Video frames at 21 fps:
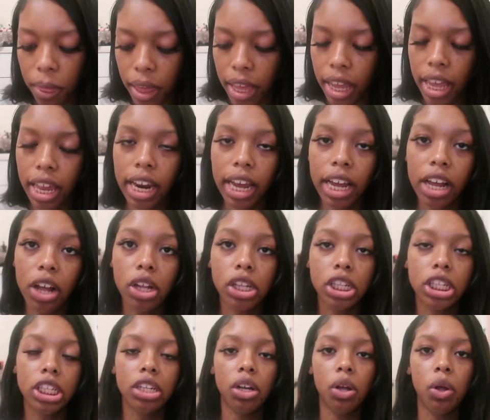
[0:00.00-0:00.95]
And I
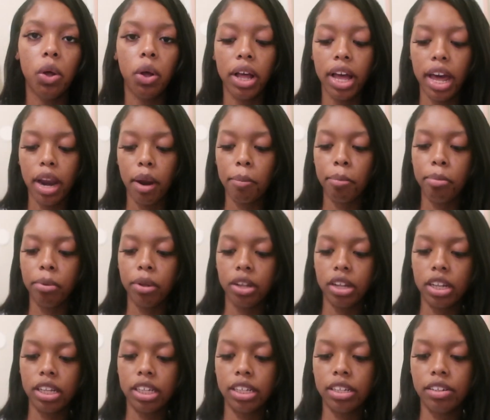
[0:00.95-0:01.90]
also got a
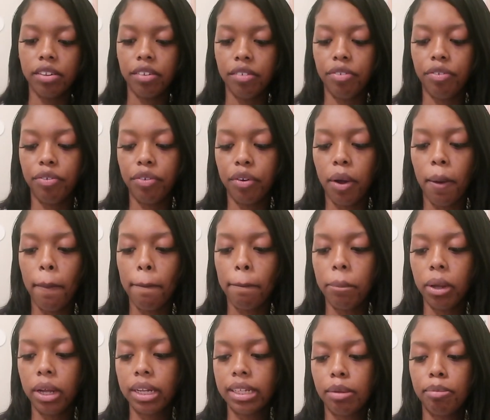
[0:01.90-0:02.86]
books
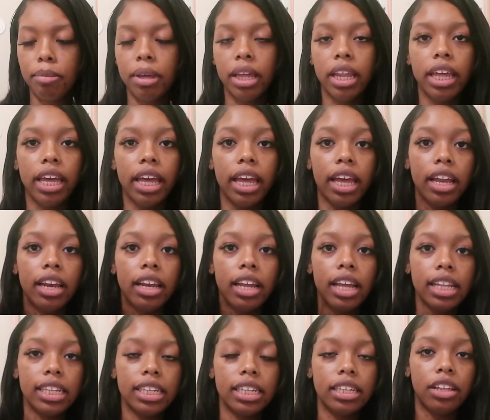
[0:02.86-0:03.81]
from Books A Million.
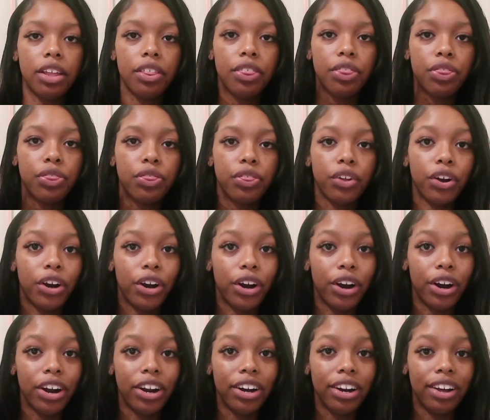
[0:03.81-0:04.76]
It's the
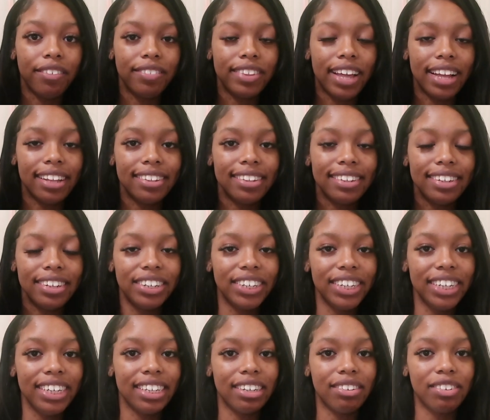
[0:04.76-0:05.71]
third of that
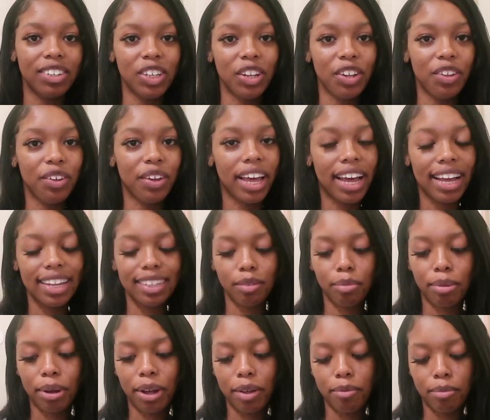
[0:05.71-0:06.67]
series I was telling you guys
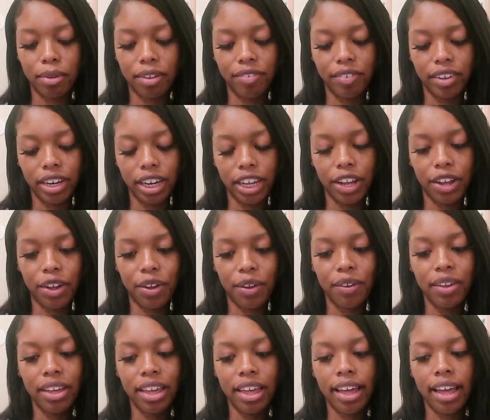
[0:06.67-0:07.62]
about in my
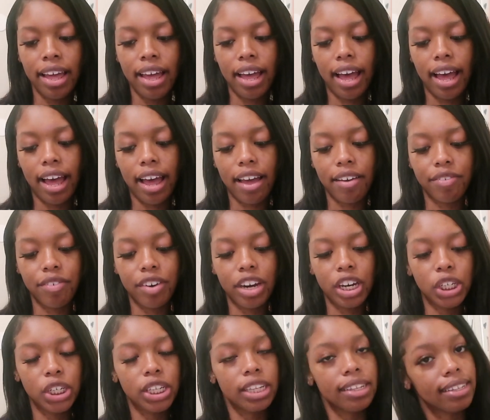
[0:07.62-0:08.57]
video. I
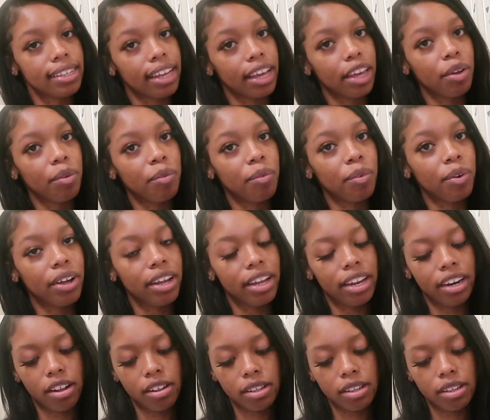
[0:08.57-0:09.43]
finished the second one.